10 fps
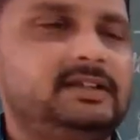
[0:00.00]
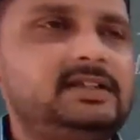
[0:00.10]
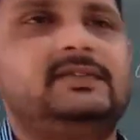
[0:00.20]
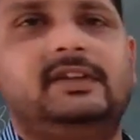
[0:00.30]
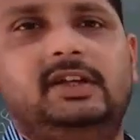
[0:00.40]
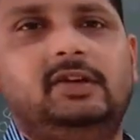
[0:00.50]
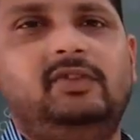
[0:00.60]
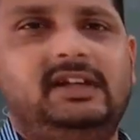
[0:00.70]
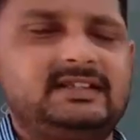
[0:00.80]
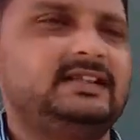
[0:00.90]
this video,
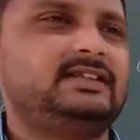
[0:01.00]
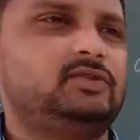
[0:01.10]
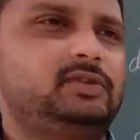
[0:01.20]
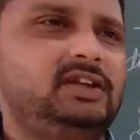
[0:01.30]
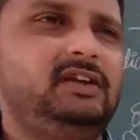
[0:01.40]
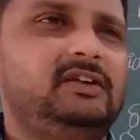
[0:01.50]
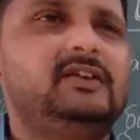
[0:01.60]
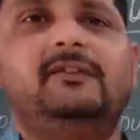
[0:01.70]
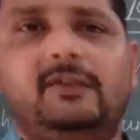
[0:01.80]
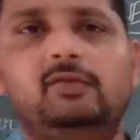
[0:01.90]
we'll discuss only
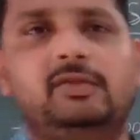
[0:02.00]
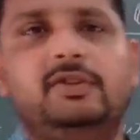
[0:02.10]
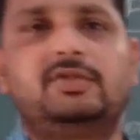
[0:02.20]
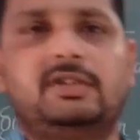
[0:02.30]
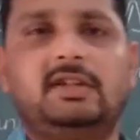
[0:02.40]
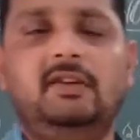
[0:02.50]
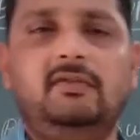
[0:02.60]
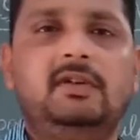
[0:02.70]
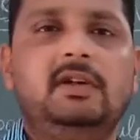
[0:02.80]
few uses of